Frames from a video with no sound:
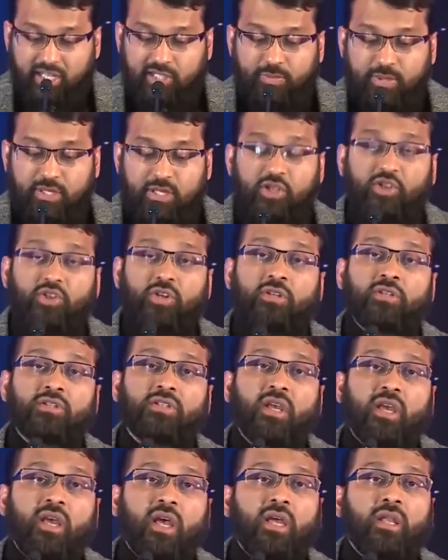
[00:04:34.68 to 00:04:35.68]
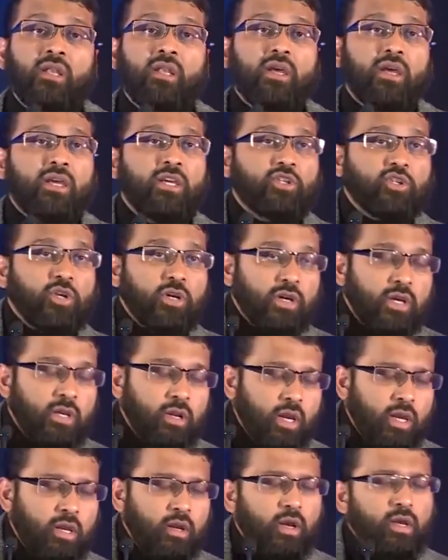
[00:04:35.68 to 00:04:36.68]
expeditions,
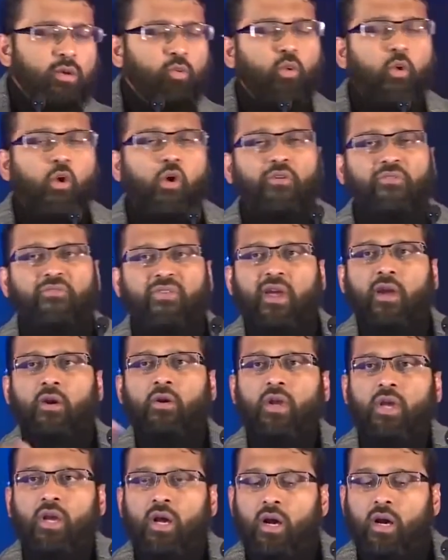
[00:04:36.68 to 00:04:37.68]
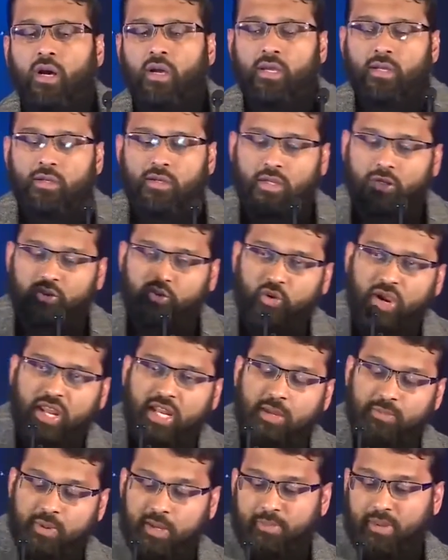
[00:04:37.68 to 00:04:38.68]
in warfare, in
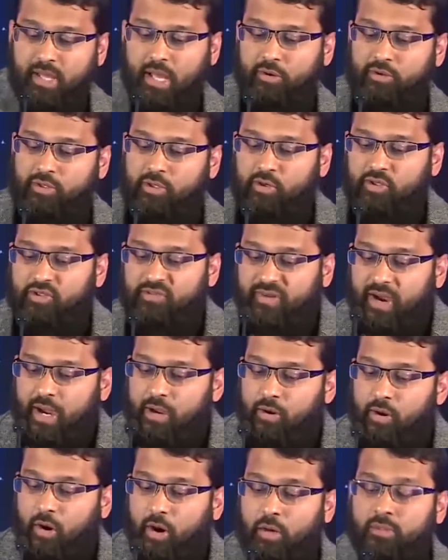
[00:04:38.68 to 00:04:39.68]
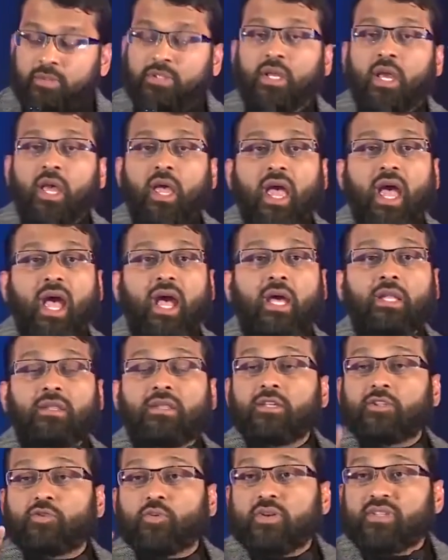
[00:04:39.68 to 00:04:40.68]
training people how to use firearms.
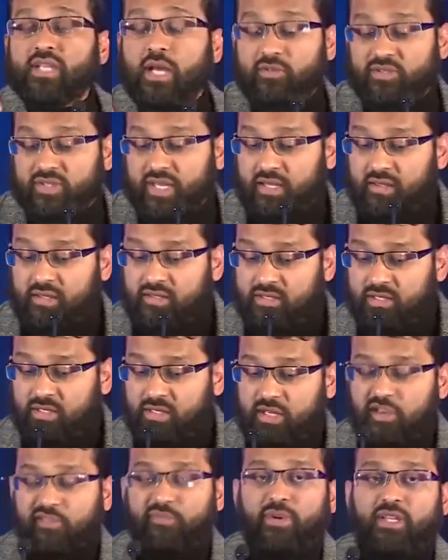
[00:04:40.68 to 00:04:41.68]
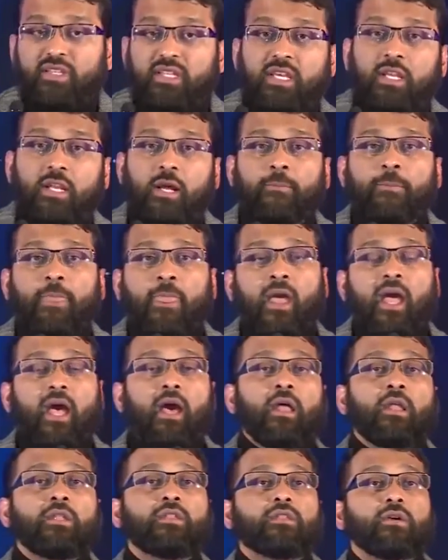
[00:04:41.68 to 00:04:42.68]
And this was outside the city of Medina.
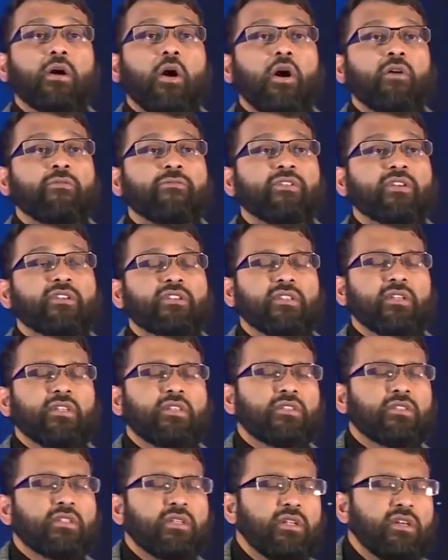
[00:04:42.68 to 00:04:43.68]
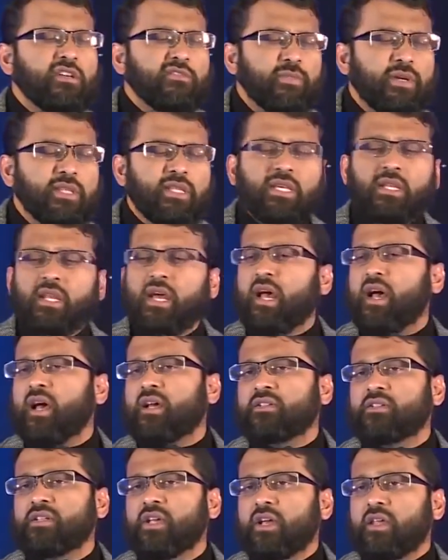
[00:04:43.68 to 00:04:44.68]
And obviously the city of Medina
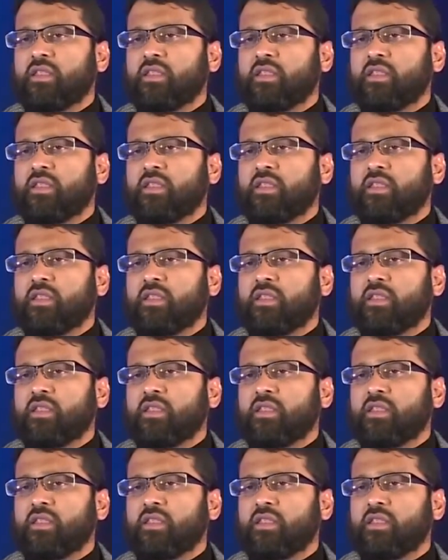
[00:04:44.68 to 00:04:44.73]
has